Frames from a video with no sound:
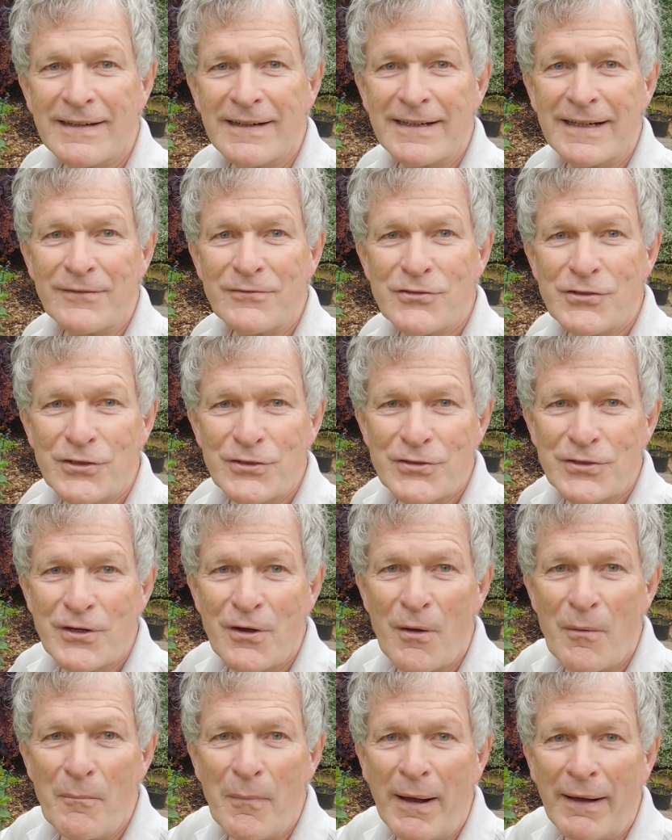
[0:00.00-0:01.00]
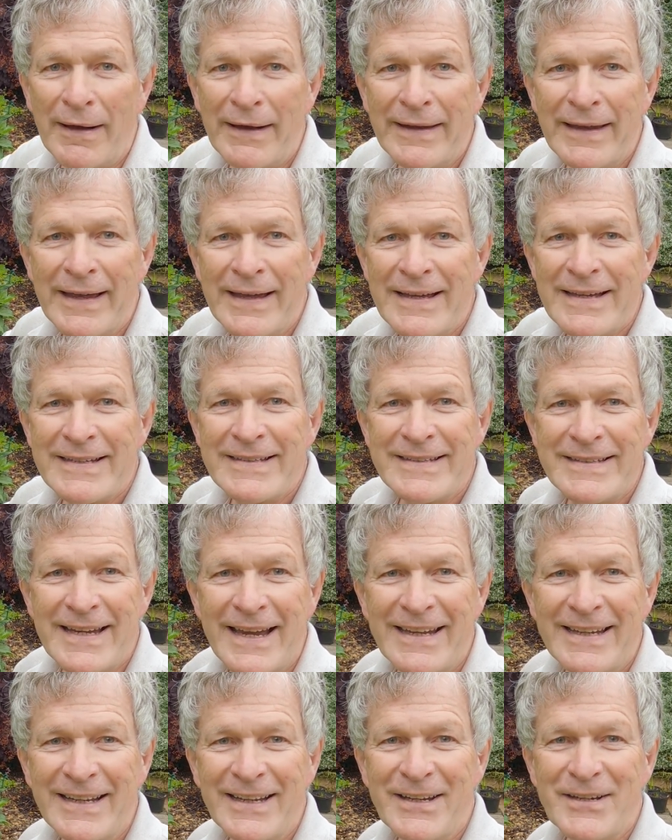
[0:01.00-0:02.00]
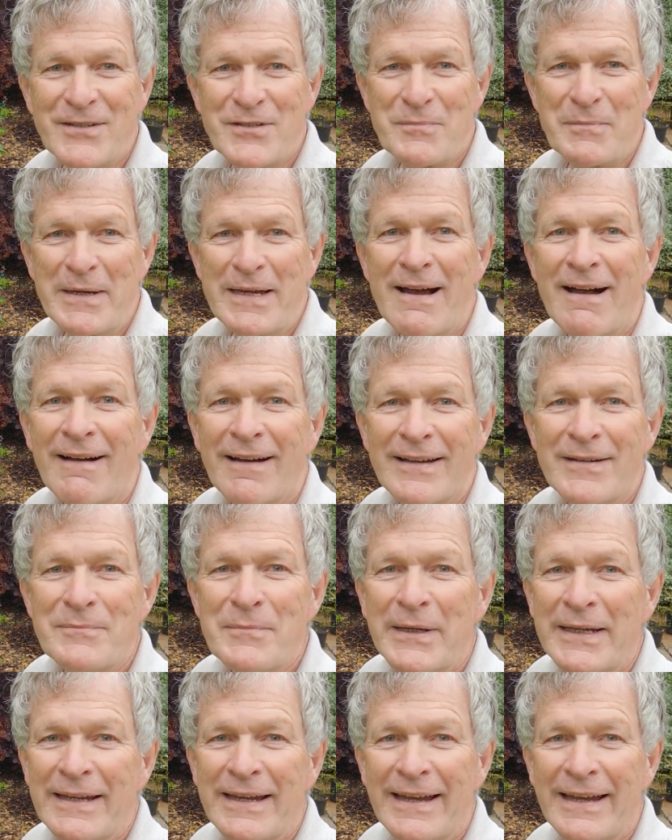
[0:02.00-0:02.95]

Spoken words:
And I've just got my dahlias behind me